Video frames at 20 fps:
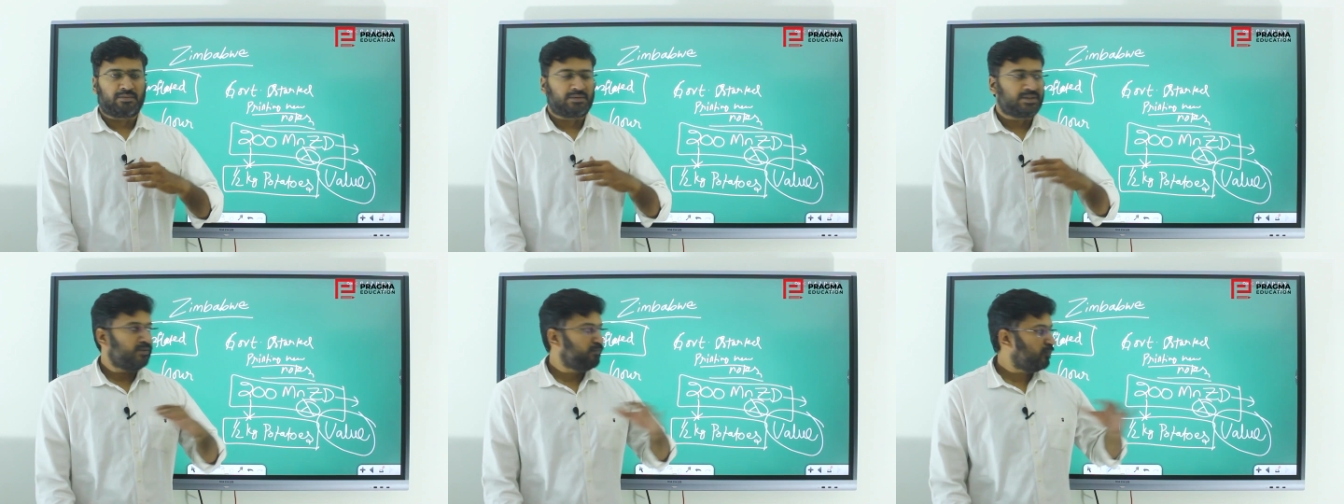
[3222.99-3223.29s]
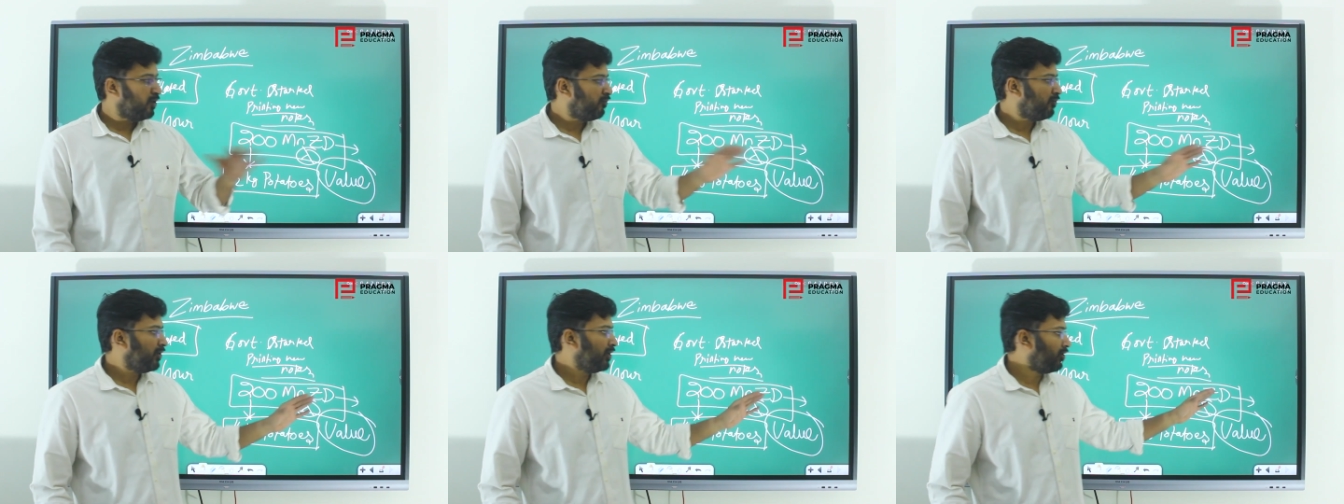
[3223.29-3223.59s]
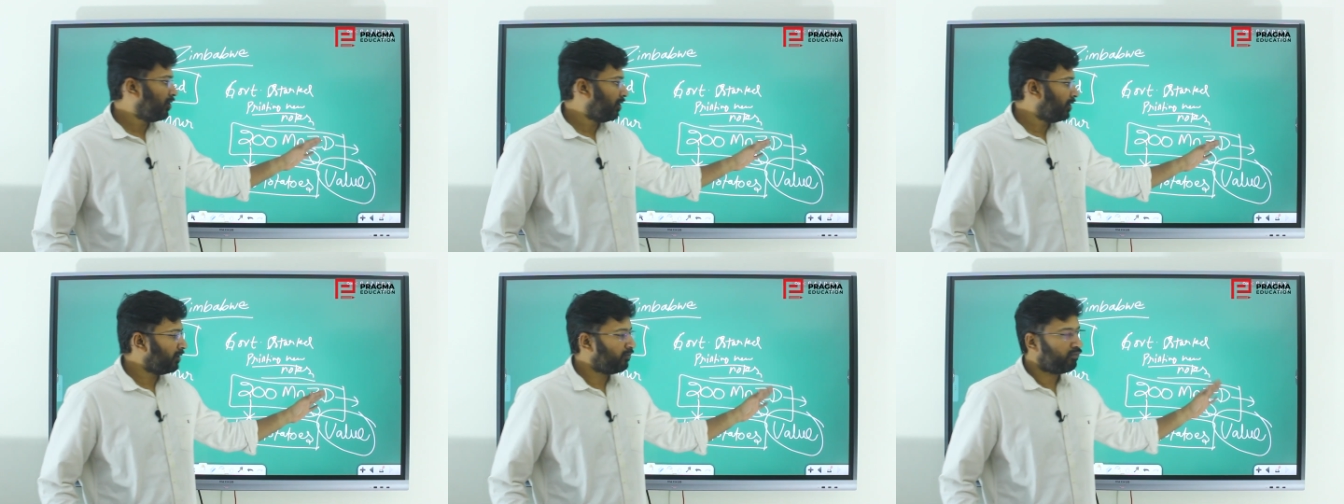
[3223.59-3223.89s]
Zimbabwean
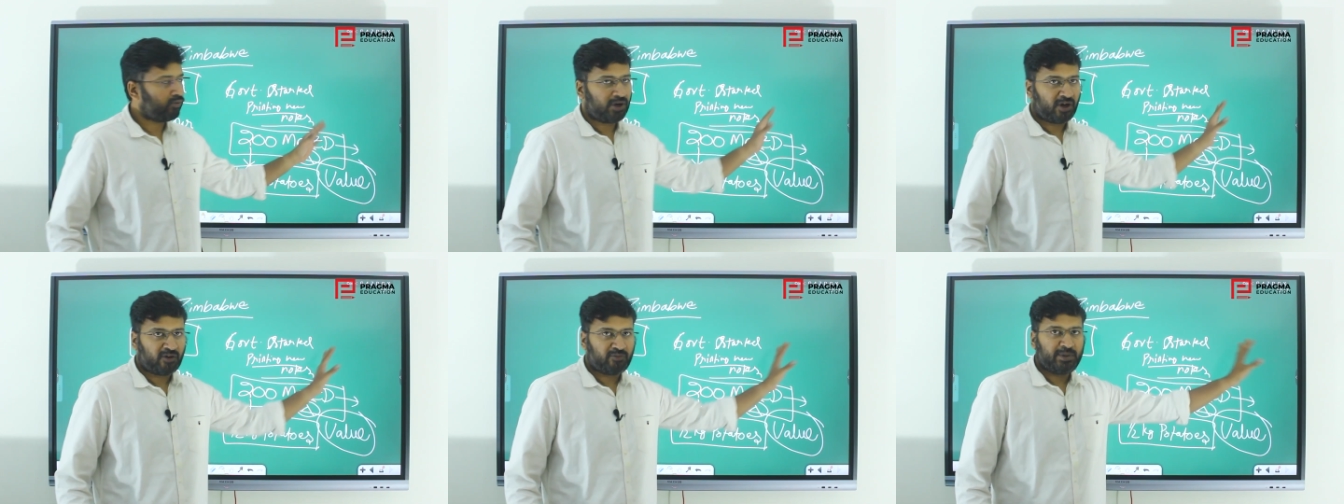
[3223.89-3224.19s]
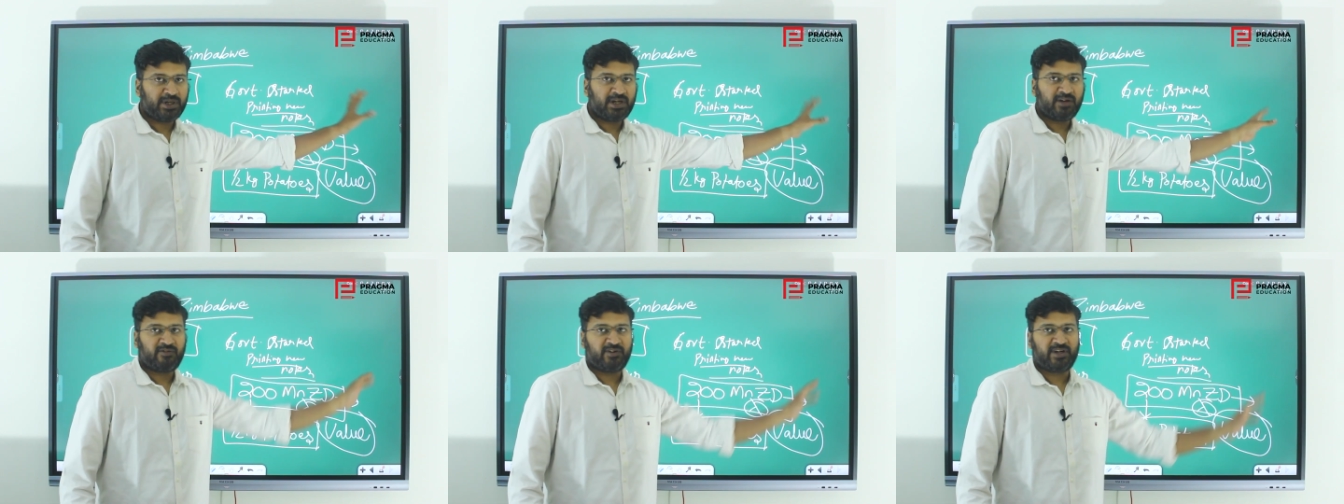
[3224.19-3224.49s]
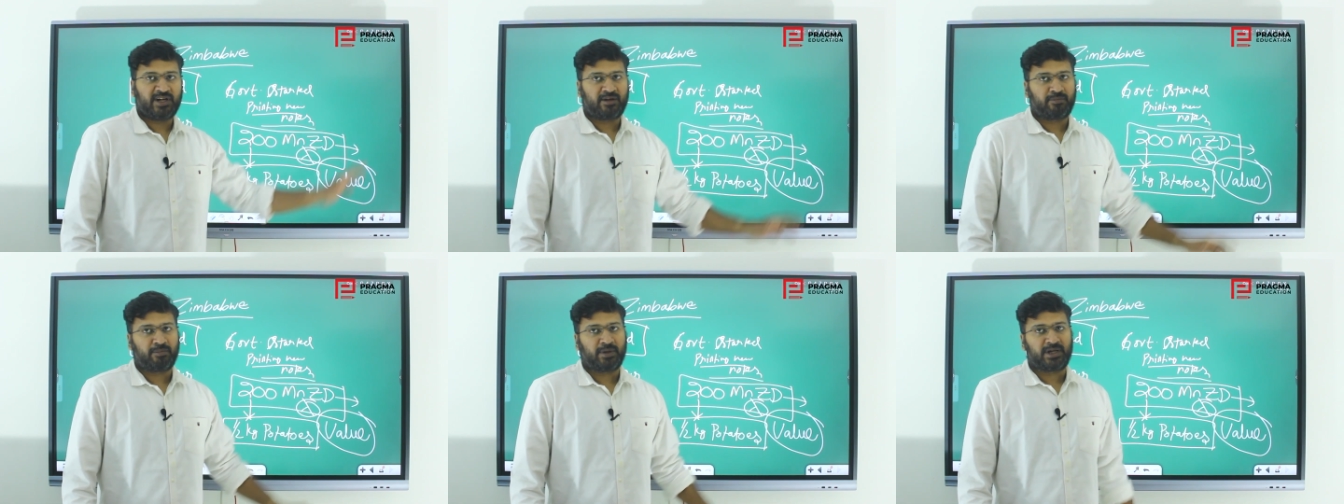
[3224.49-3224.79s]
dollar would have been a
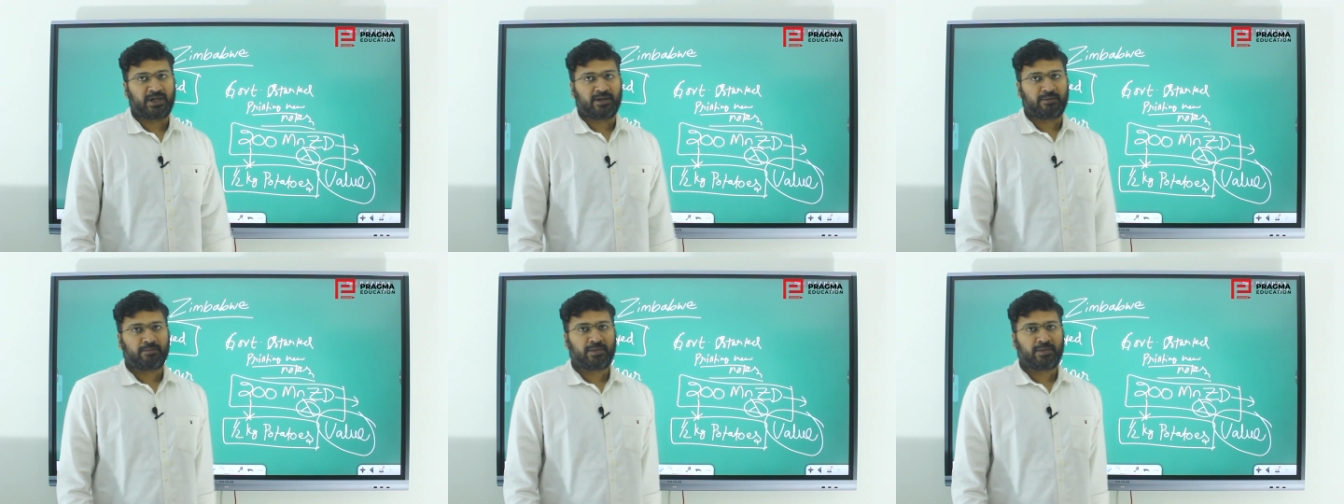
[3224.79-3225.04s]
fiat money,